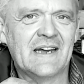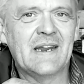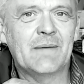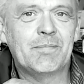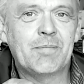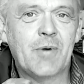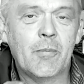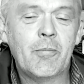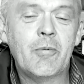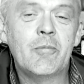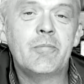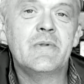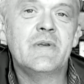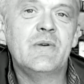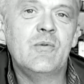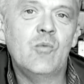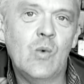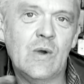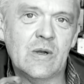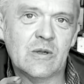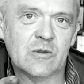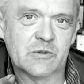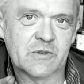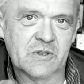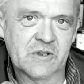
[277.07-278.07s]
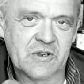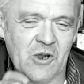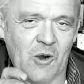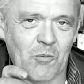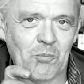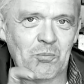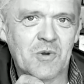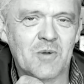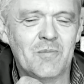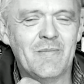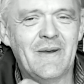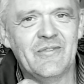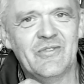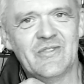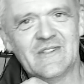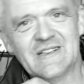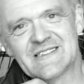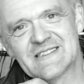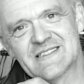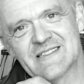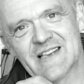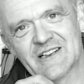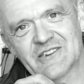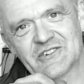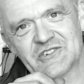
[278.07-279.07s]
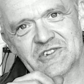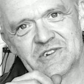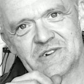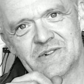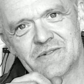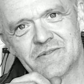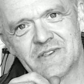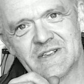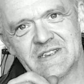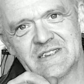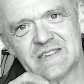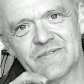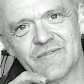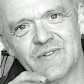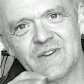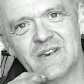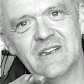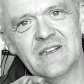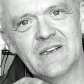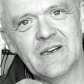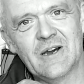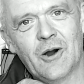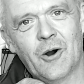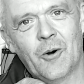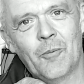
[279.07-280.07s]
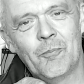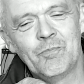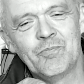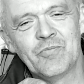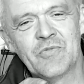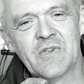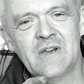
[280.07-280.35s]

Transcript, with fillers: and I probably will to complement this section of this video.